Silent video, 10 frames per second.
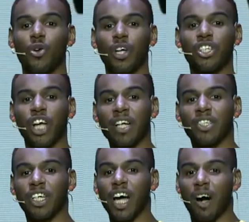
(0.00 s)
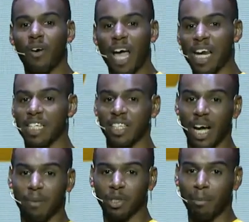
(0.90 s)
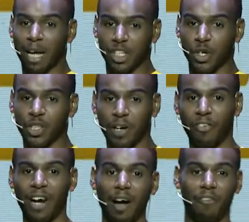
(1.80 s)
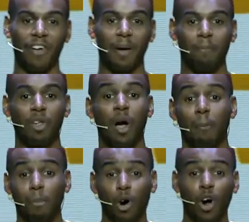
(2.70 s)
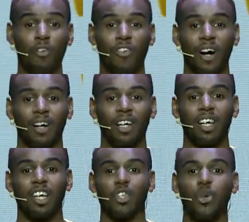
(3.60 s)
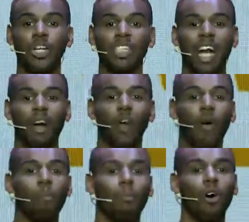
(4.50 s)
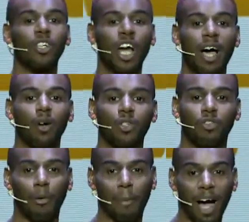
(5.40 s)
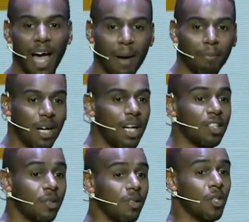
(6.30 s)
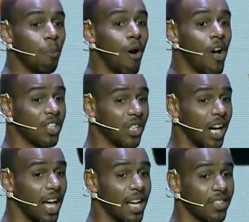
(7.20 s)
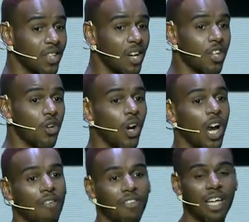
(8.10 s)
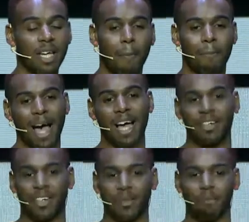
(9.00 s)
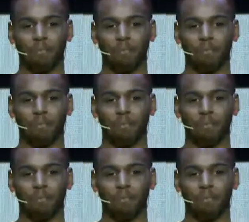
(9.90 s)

you can change the dial anytime to match your different outfit. Moreover, you can download more dials from our app to personalize your lovely band.